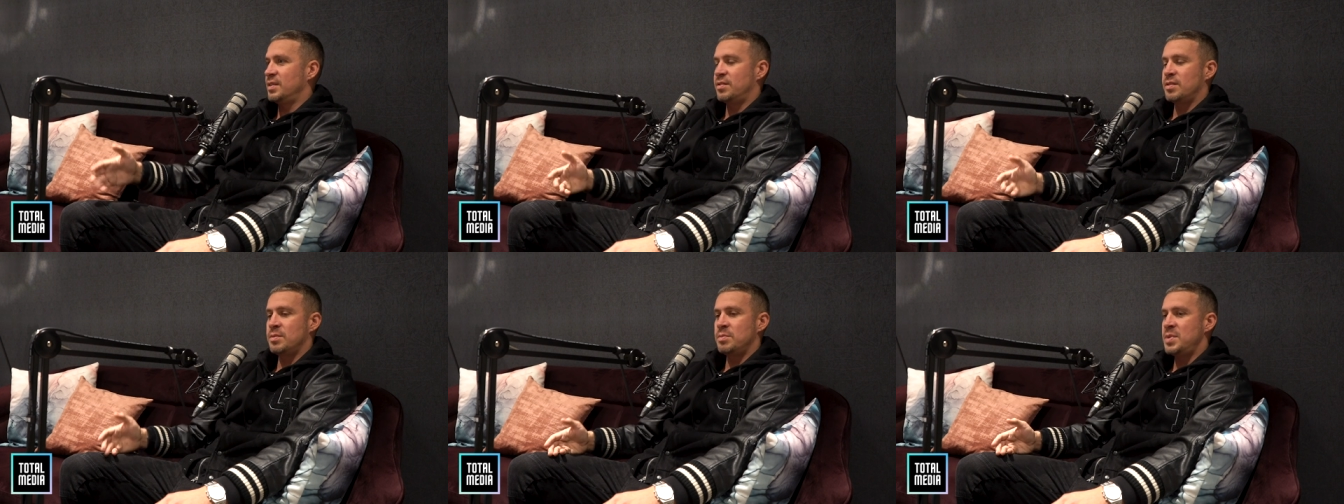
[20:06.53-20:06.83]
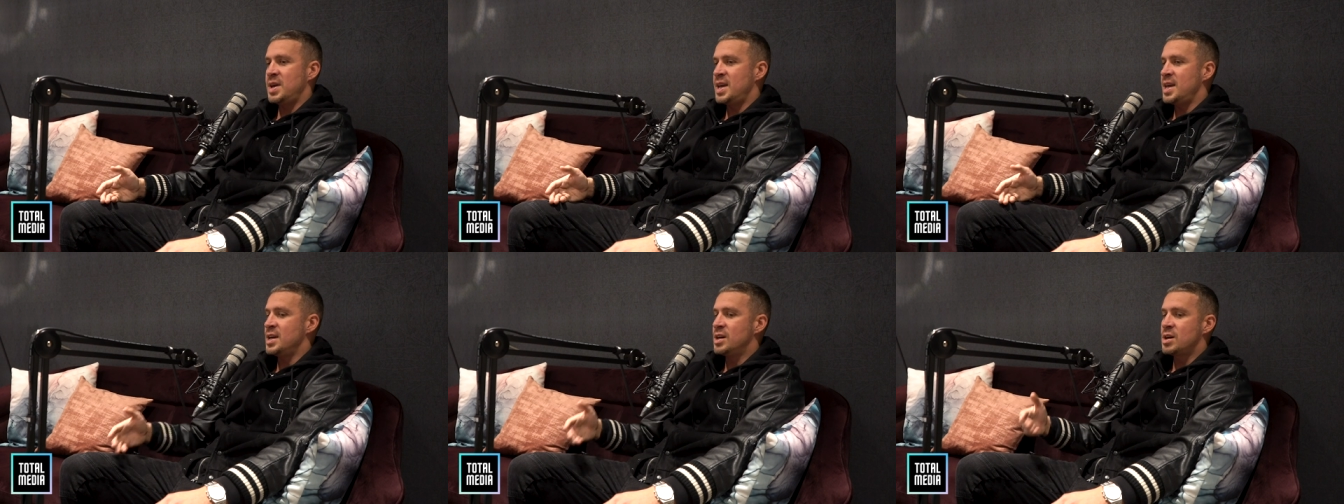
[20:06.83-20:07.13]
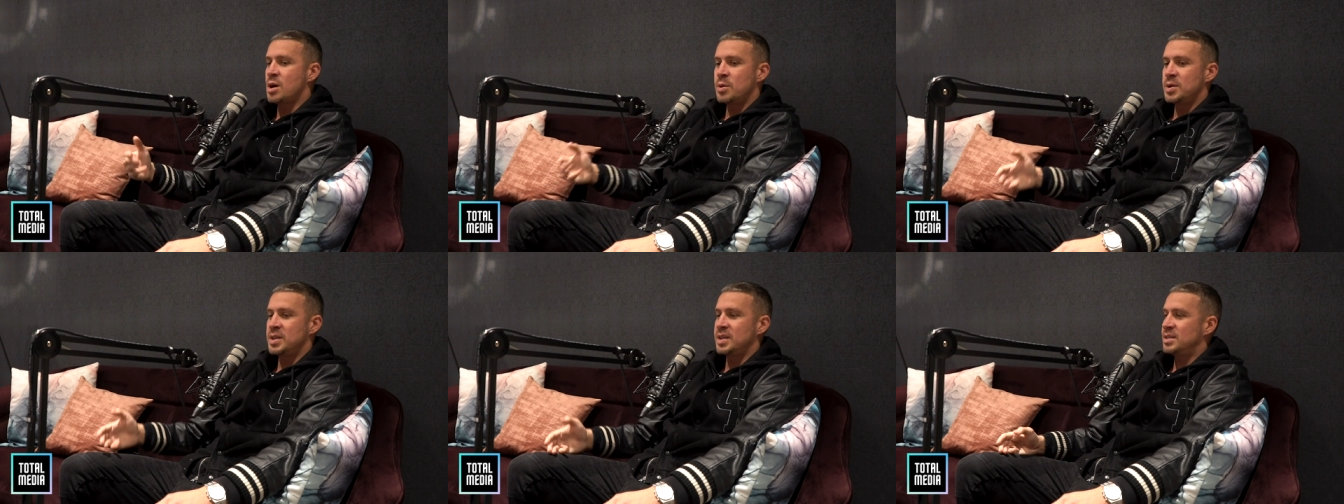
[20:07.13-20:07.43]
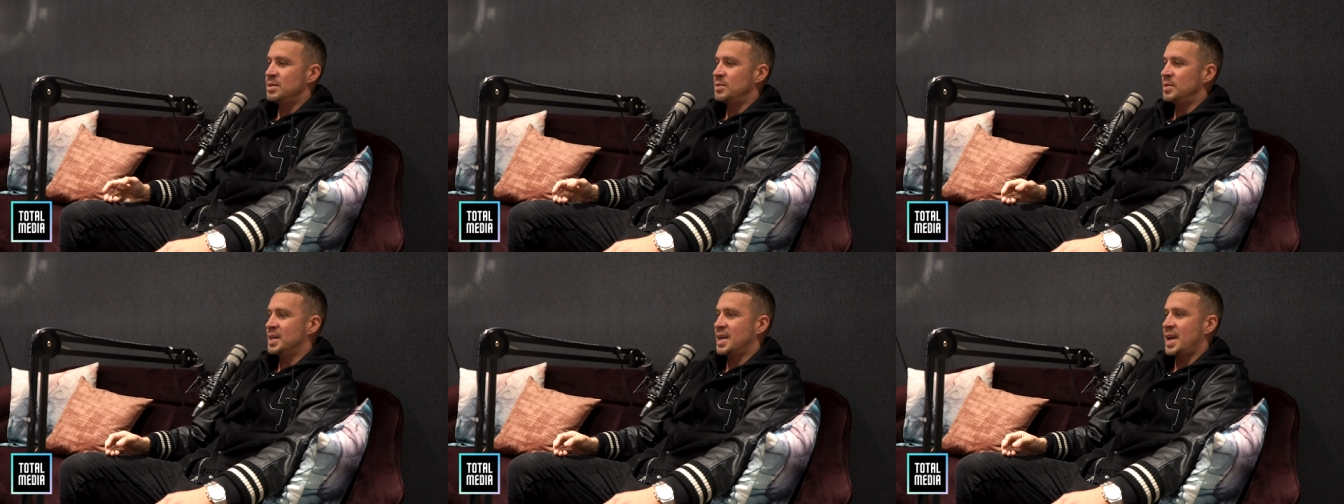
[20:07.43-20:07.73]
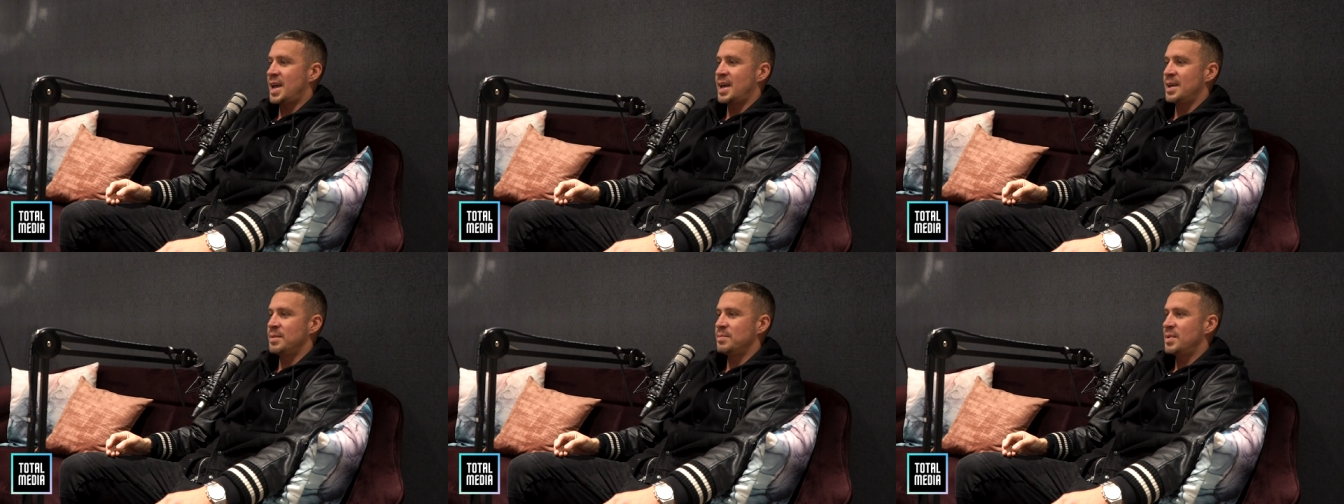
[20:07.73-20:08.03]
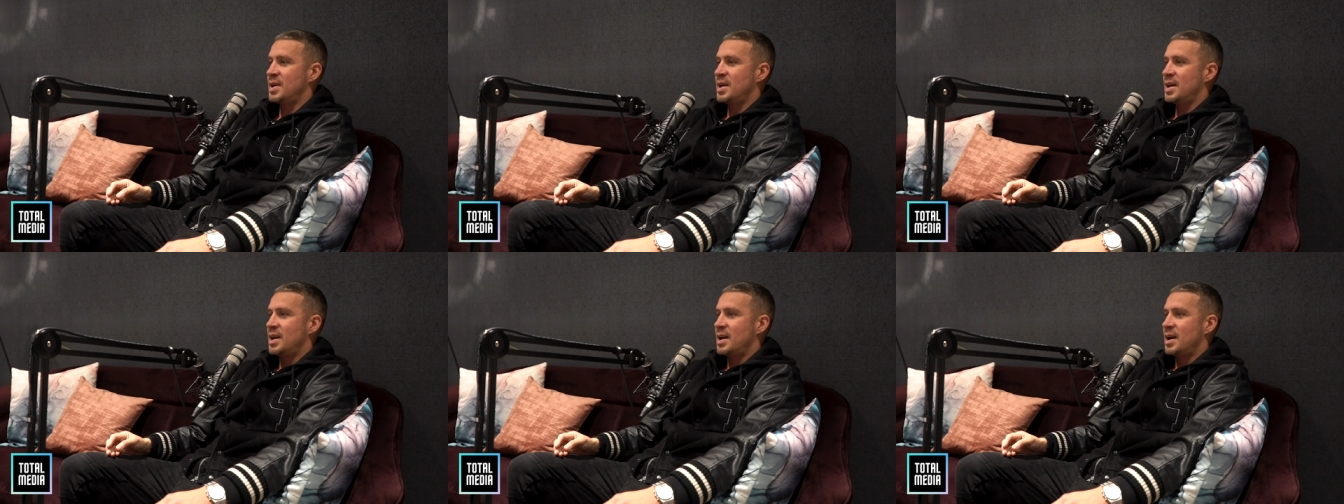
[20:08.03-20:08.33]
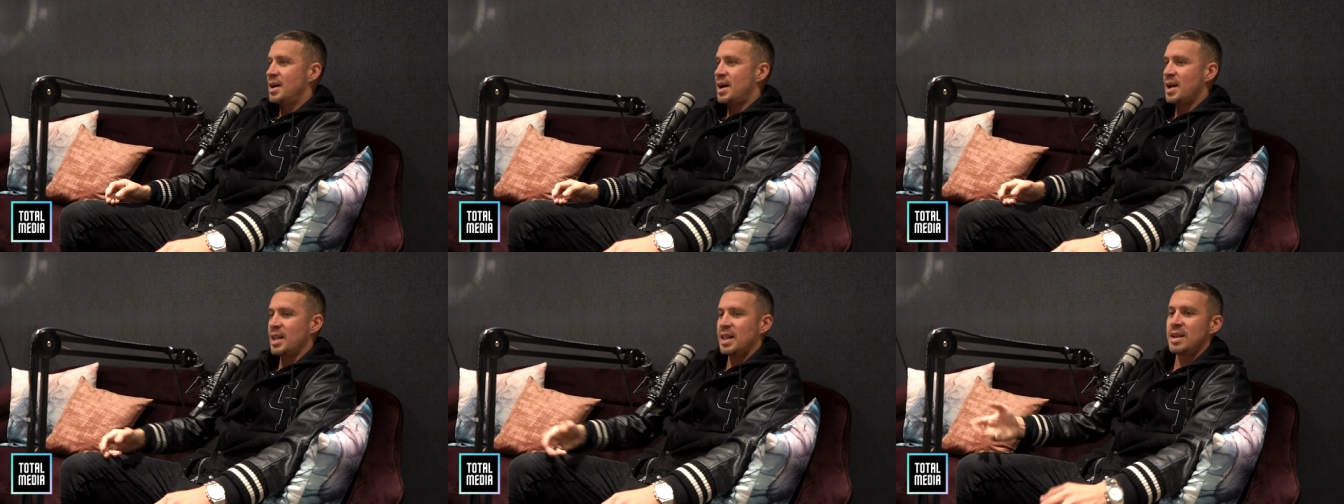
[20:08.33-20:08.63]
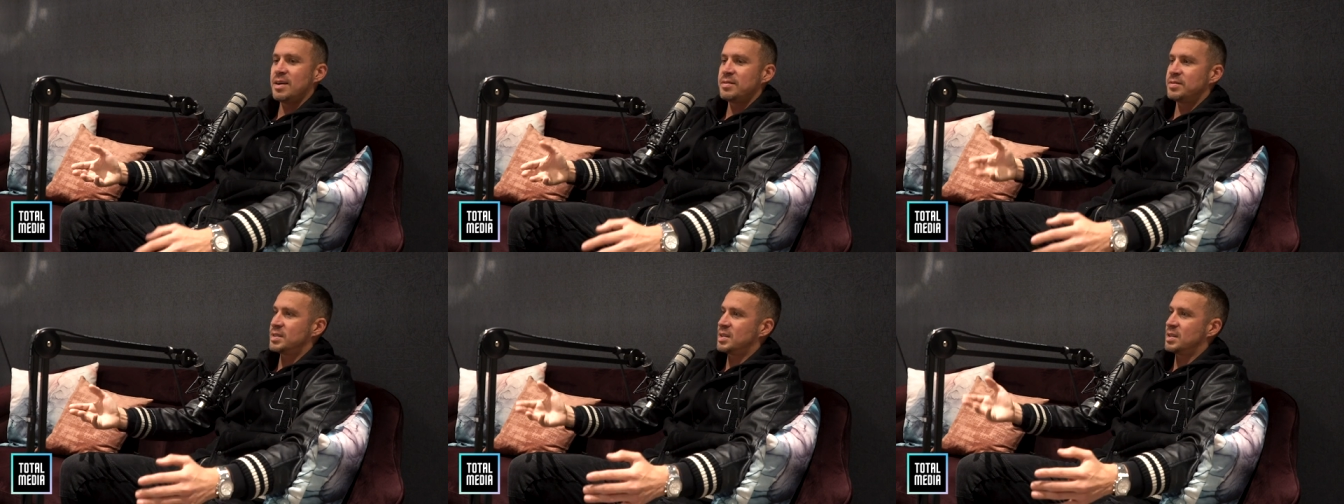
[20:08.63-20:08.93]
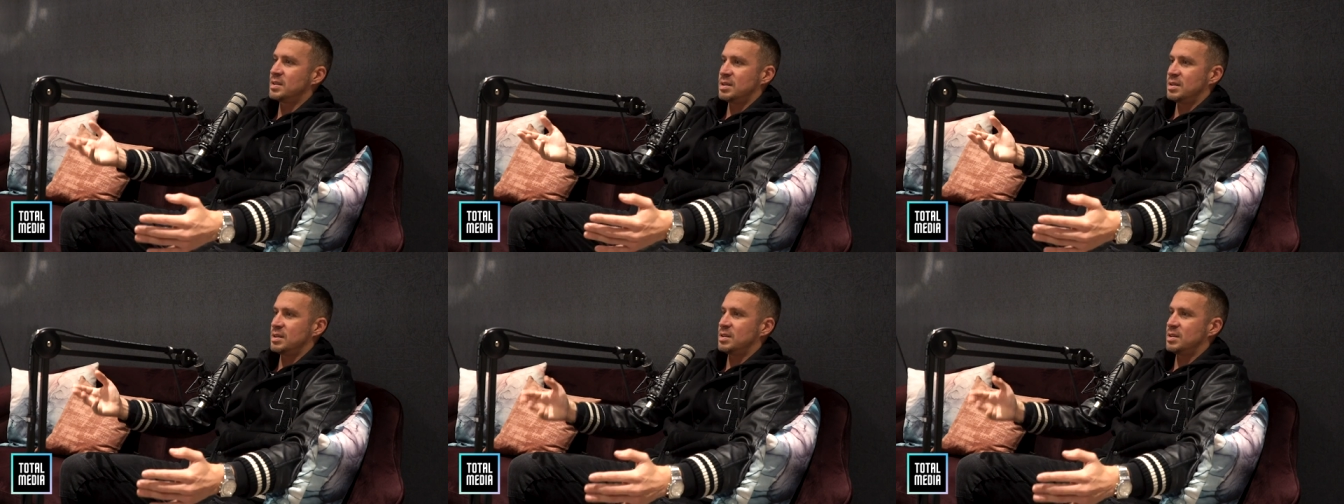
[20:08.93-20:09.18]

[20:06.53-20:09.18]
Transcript: For me, going into a game, I loved